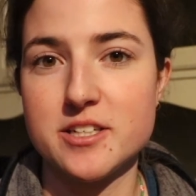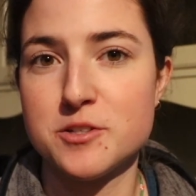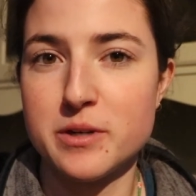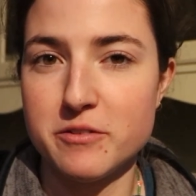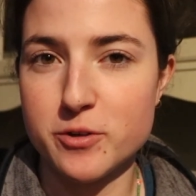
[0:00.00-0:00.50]
to
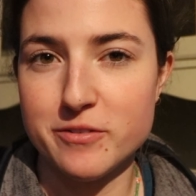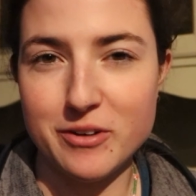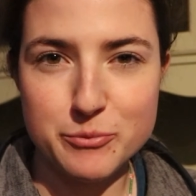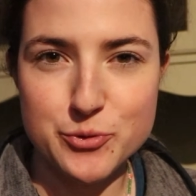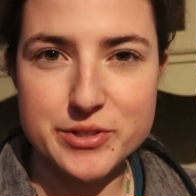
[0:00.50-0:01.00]
24
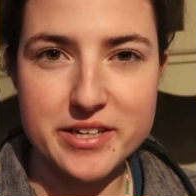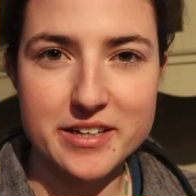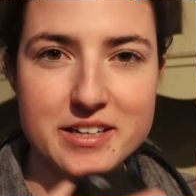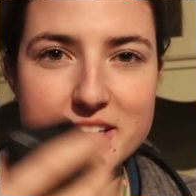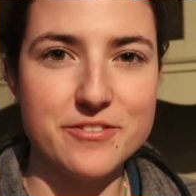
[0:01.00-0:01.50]
frames per
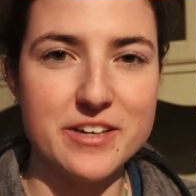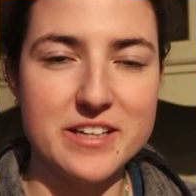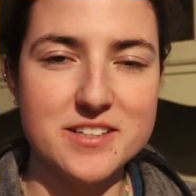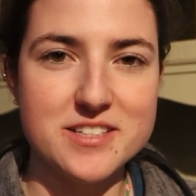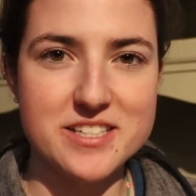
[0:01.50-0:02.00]
second, if
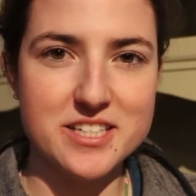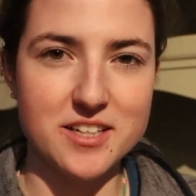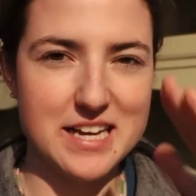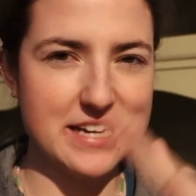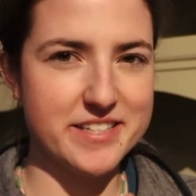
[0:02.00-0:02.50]
it
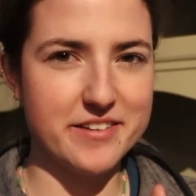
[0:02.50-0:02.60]
still has